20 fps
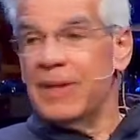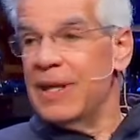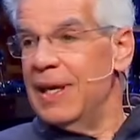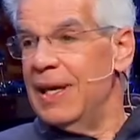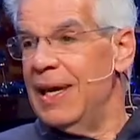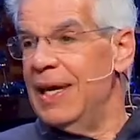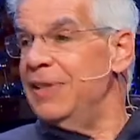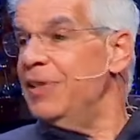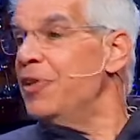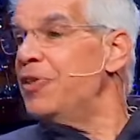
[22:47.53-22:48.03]

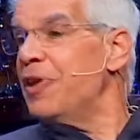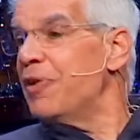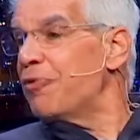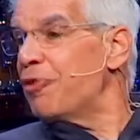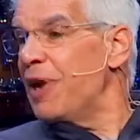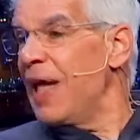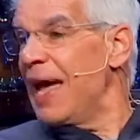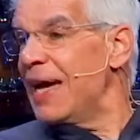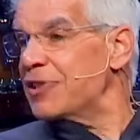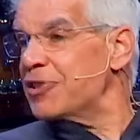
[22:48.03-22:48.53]
in the
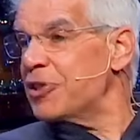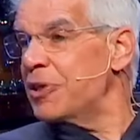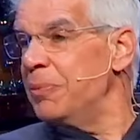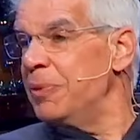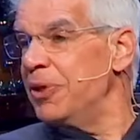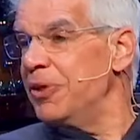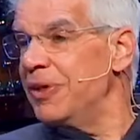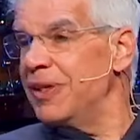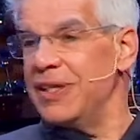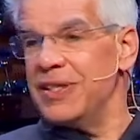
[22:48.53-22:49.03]
different Acts
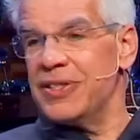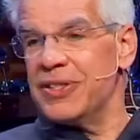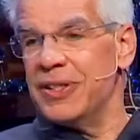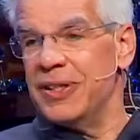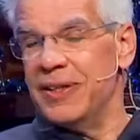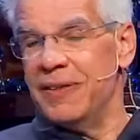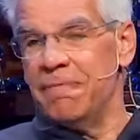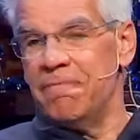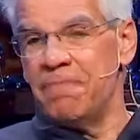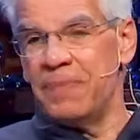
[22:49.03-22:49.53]
communities
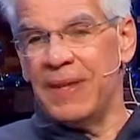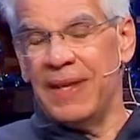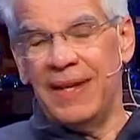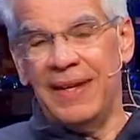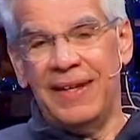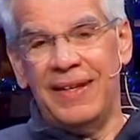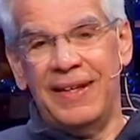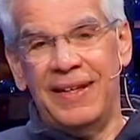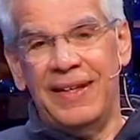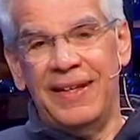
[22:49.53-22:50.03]

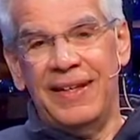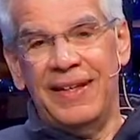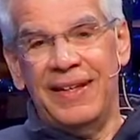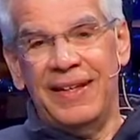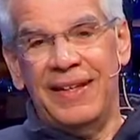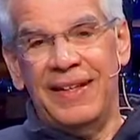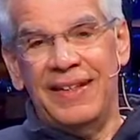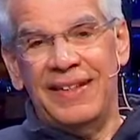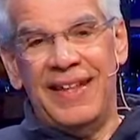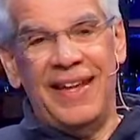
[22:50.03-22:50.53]

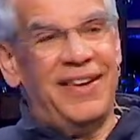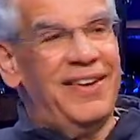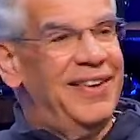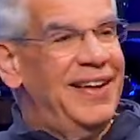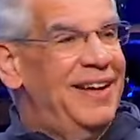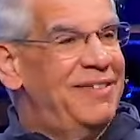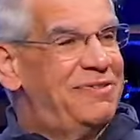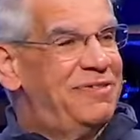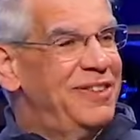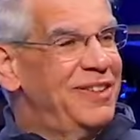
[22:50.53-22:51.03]
that are
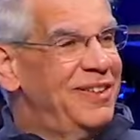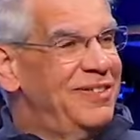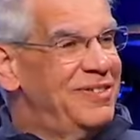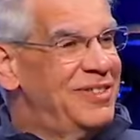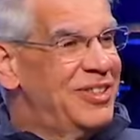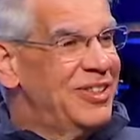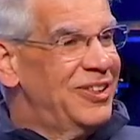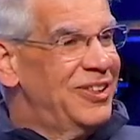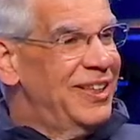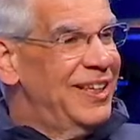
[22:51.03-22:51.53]
not full of
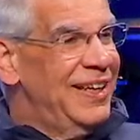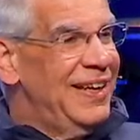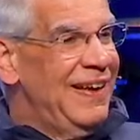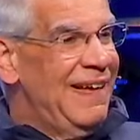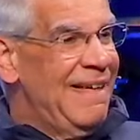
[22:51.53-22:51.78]
joy.